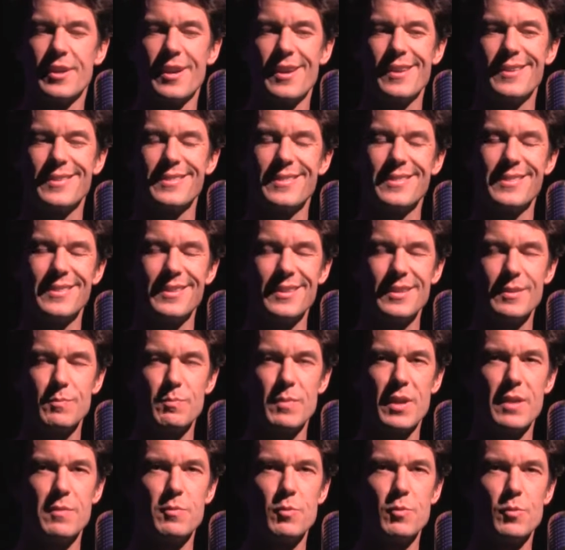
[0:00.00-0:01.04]
I think
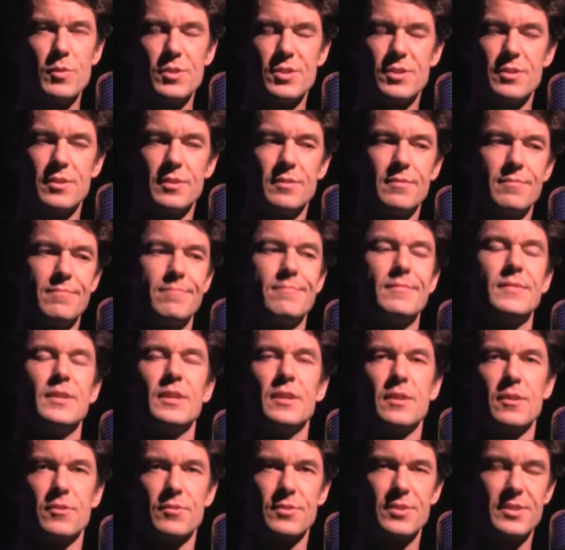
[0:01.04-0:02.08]
maybe we should
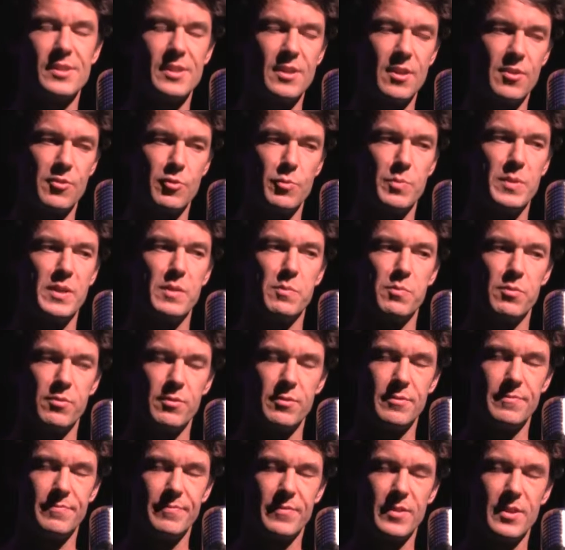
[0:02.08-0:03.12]
see other people
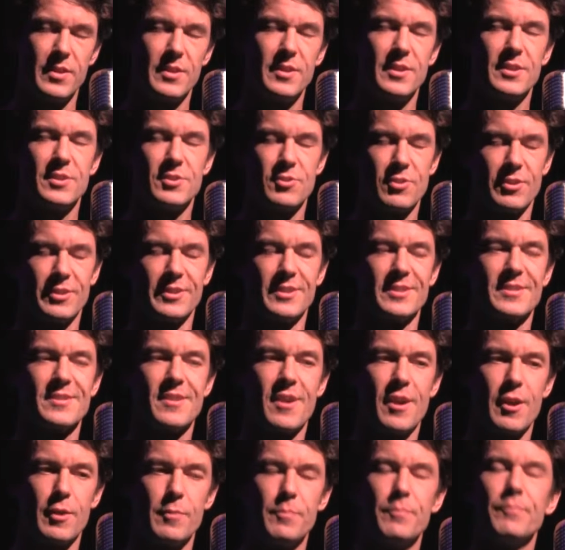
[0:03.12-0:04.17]
during this
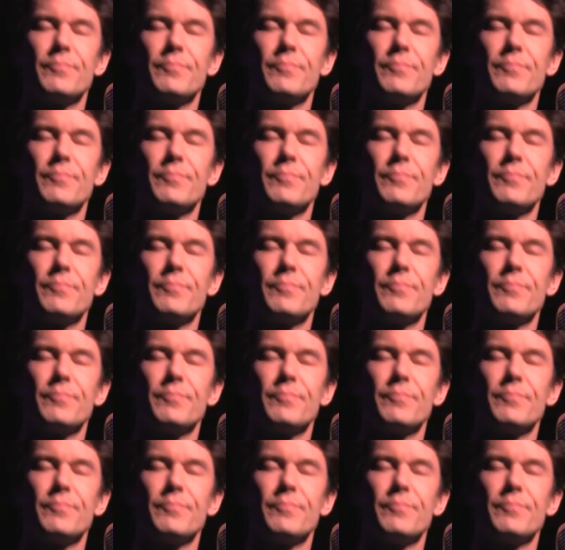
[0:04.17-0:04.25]
time.